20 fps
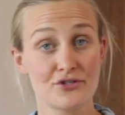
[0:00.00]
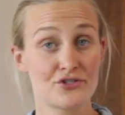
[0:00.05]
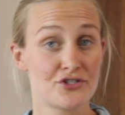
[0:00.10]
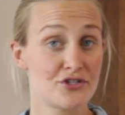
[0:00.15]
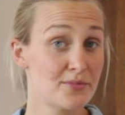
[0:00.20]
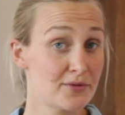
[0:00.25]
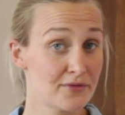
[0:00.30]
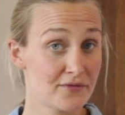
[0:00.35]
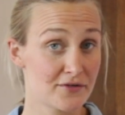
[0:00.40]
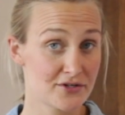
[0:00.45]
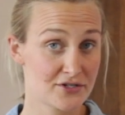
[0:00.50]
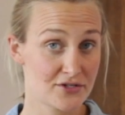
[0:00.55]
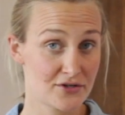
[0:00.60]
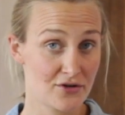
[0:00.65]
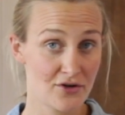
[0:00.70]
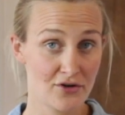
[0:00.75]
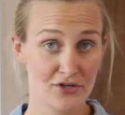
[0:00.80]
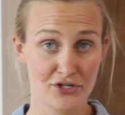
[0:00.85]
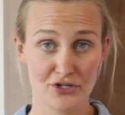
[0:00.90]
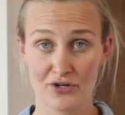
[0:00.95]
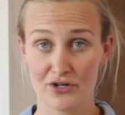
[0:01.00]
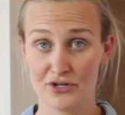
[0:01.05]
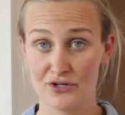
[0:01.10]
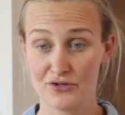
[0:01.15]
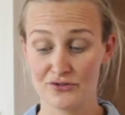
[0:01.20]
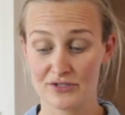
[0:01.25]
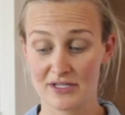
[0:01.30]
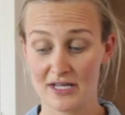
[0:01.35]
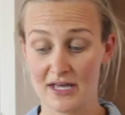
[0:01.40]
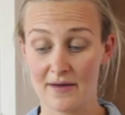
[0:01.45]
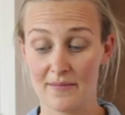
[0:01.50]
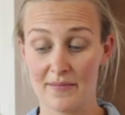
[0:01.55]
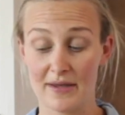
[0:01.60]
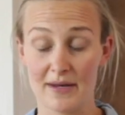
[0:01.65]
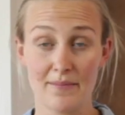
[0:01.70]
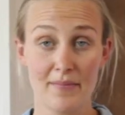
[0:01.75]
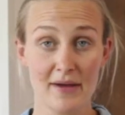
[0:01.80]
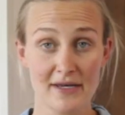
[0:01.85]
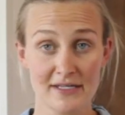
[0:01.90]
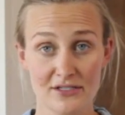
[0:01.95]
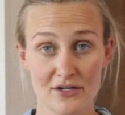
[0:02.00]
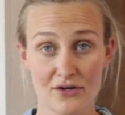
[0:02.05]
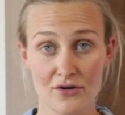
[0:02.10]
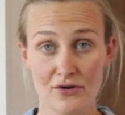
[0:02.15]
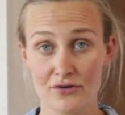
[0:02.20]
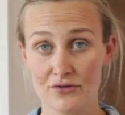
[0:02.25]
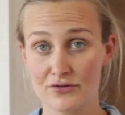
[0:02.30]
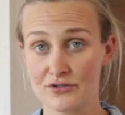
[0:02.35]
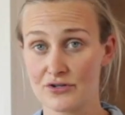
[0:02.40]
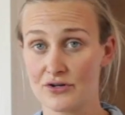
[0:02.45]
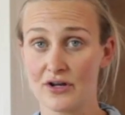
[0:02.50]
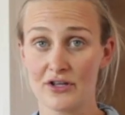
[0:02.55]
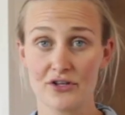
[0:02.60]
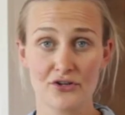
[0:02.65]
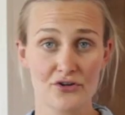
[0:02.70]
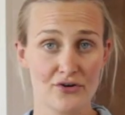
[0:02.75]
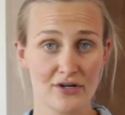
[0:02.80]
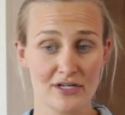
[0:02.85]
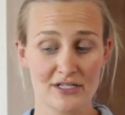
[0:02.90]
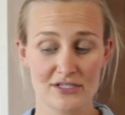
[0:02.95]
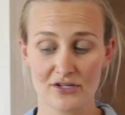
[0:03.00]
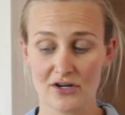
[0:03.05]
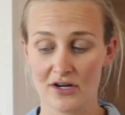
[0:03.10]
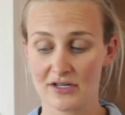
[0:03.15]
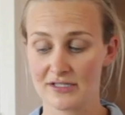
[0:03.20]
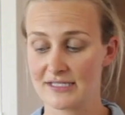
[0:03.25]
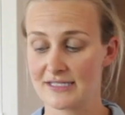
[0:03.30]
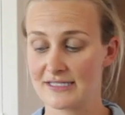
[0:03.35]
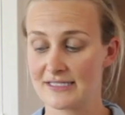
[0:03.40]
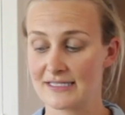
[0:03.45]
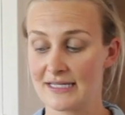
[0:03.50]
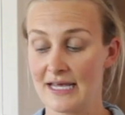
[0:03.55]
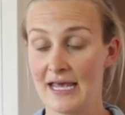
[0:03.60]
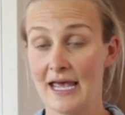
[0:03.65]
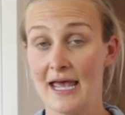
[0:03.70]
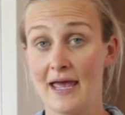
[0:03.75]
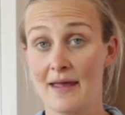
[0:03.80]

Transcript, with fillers: are super versatile. You can use them in pestos or other green sauces.